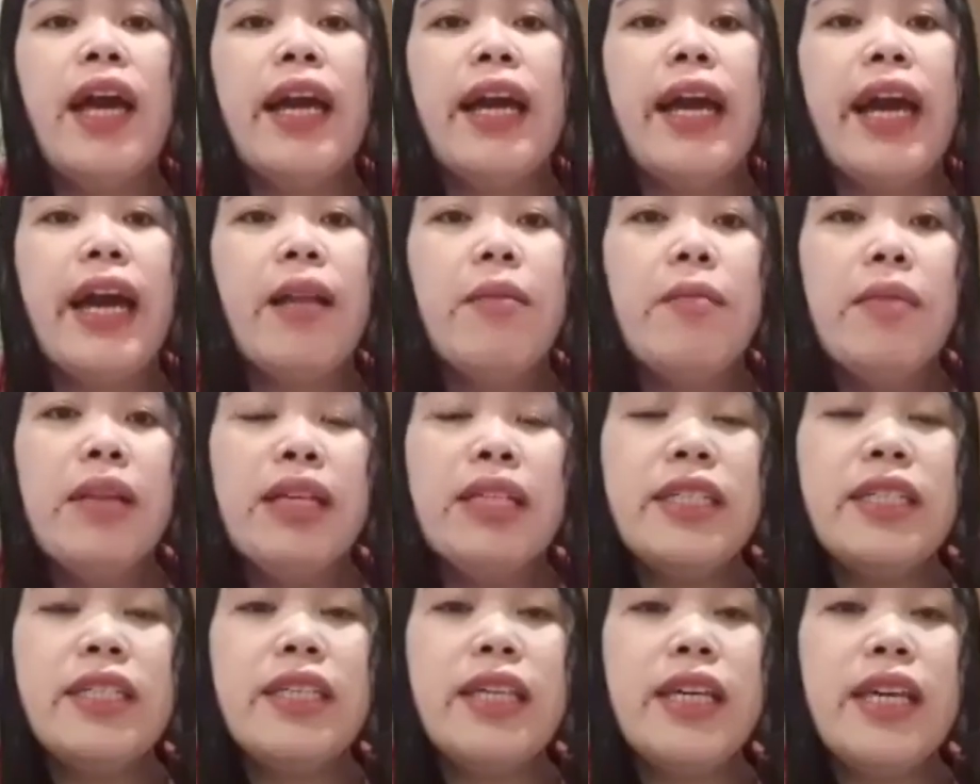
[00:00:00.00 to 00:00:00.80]
God
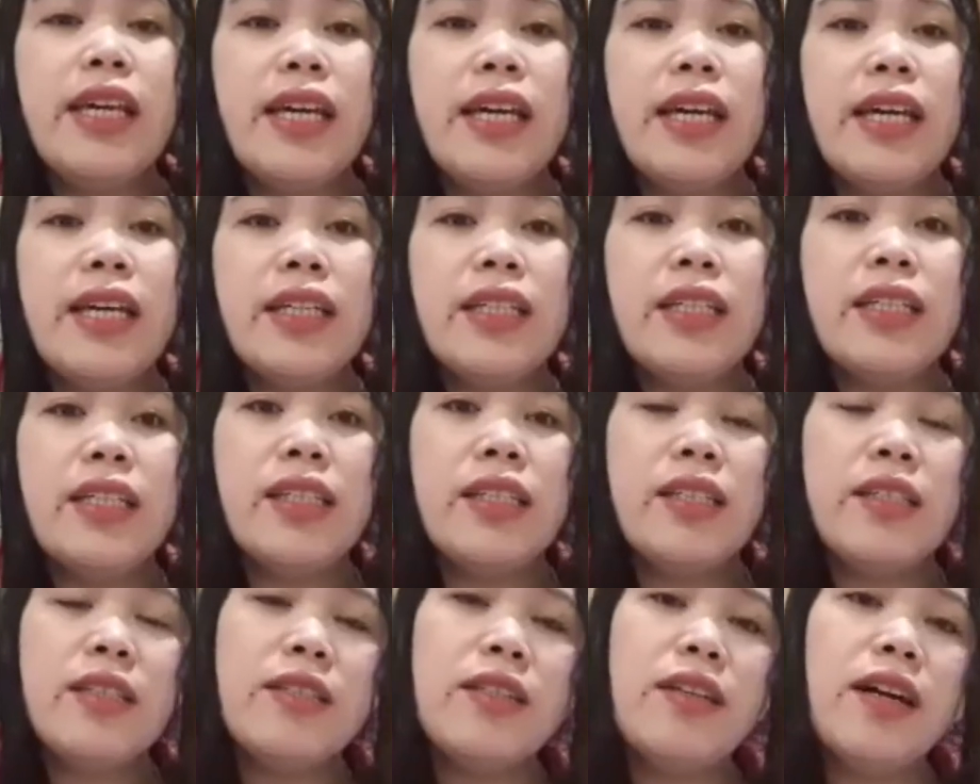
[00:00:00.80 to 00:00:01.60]

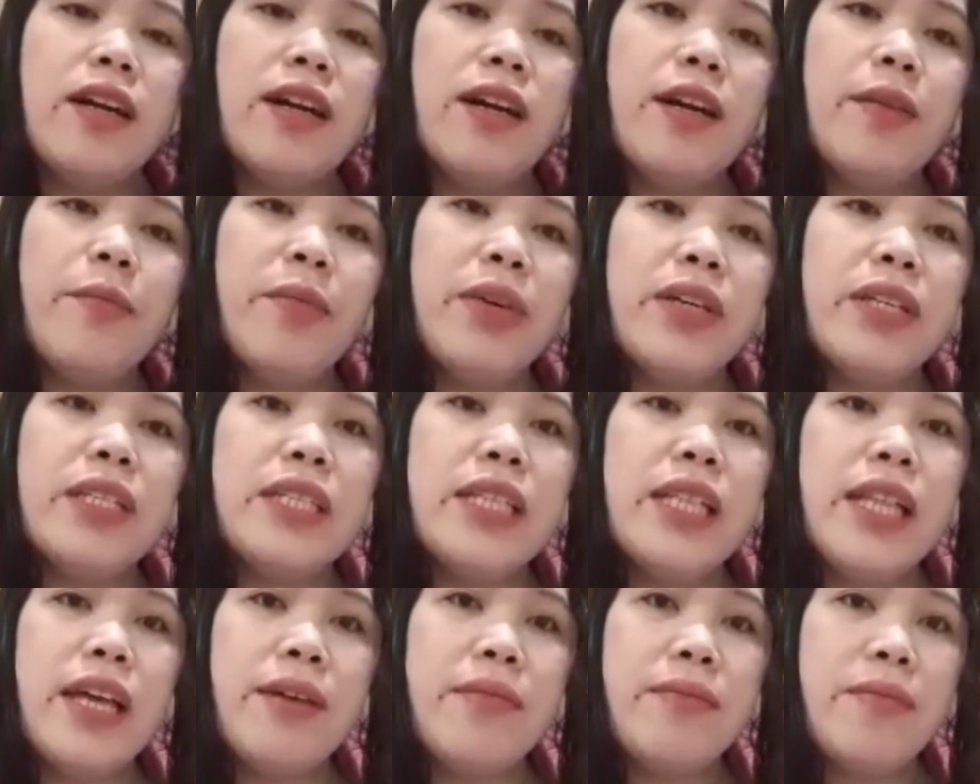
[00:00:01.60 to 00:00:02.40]
blesses
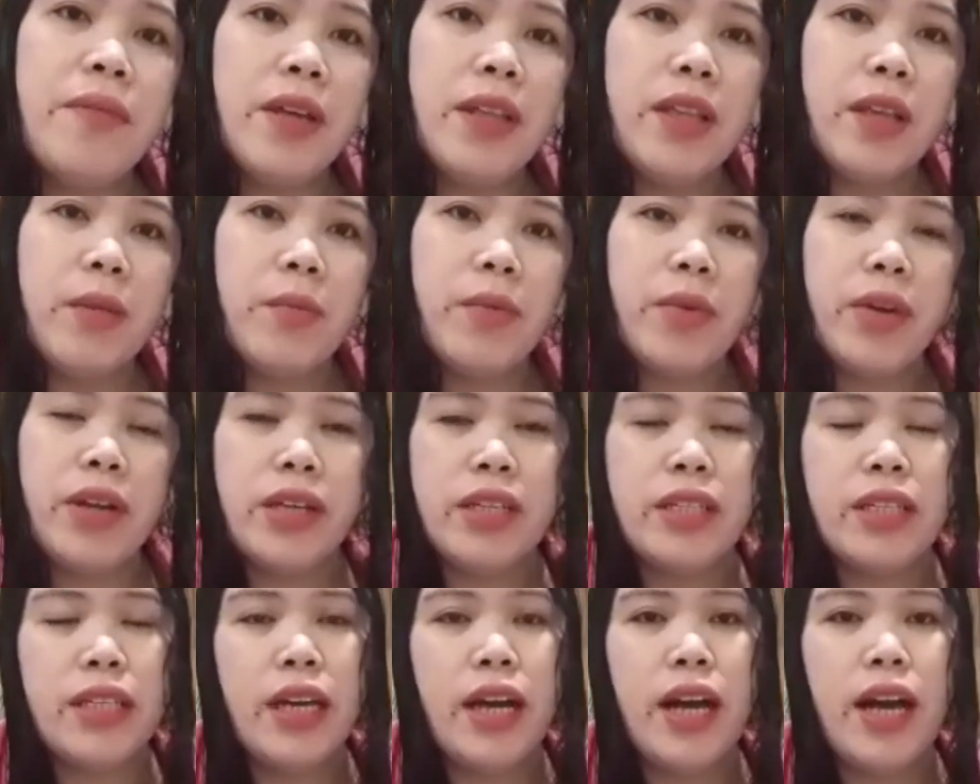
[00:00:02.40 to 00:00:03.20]
Mel's Life in
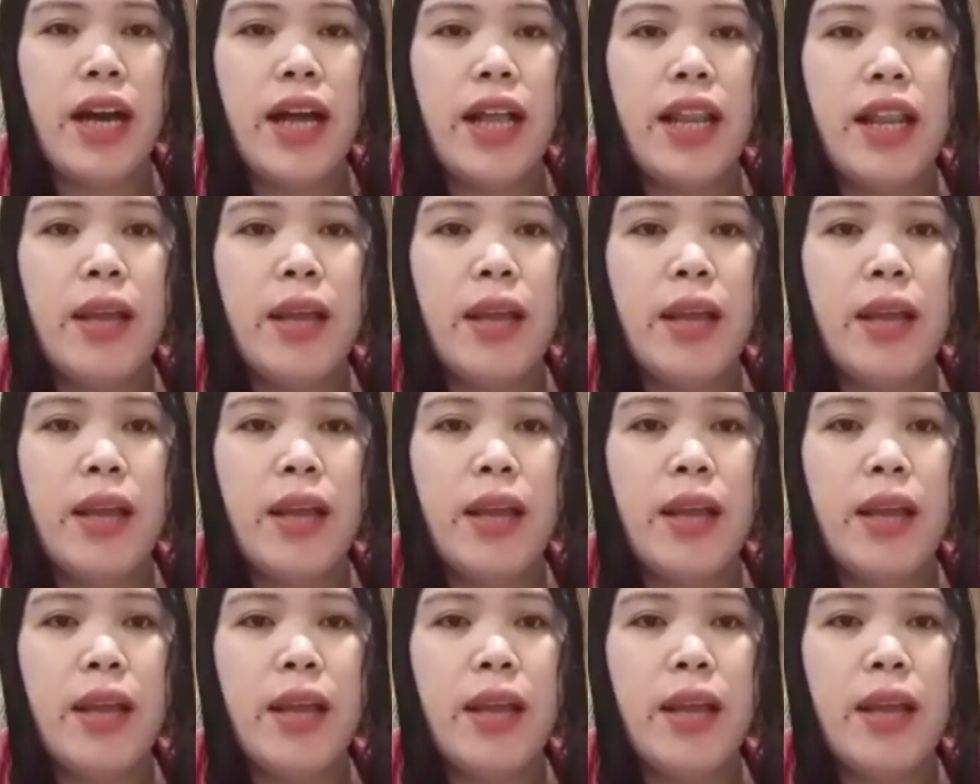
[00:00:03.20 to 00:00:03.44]
Nebraska.